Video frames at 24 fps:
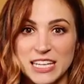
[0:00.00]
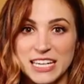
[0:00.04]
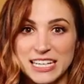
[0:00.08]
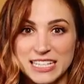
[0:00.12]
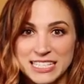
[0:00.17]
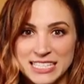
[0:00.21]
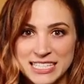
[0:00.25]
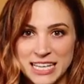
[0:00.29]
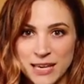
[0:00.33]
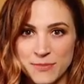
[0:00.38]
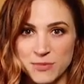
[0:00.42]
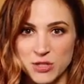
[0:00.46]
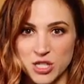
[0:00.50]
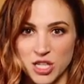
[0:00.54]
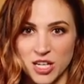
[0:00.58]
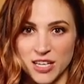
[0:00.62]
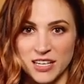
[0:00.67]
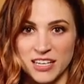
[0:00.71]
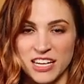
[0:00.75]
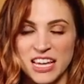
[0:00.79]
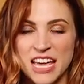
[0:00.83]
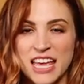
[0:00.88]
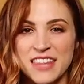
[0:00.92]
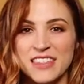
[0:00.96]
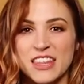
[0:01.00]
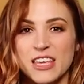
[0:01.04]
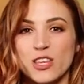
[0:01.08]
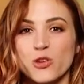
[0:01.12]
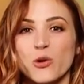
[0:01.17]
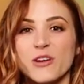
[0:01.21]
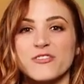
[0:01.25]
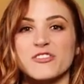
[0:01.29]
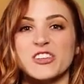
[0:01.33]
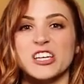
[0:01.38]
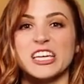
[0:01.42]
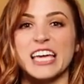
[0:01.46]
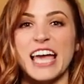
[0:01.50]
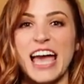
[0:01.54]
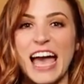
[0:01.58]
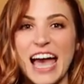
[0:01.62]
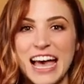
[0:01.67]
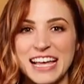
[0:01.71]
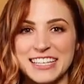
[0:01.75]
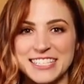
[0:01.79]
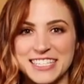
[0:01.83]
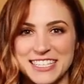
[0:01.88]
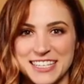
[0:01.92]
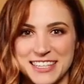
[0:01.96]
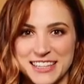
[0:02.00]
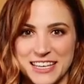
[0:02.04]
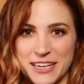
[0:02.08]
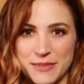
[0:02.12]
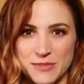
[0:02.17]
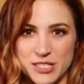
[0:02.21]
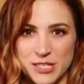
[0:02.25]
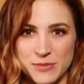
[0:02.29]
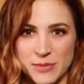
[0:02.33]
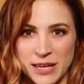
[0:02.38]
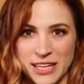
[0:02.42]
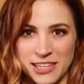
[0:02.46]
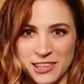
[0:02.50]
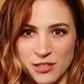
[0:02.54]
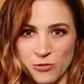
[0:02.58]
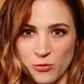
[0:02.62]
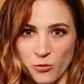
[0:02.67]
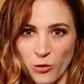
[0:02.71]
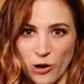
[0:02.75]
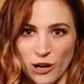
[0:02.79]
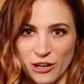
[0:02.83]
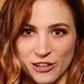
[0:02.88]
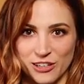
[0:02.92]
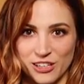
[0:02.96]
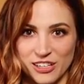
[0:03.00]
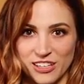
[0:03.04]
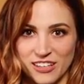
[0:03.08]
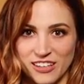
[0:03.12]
the exception that you have to cast them to make them work.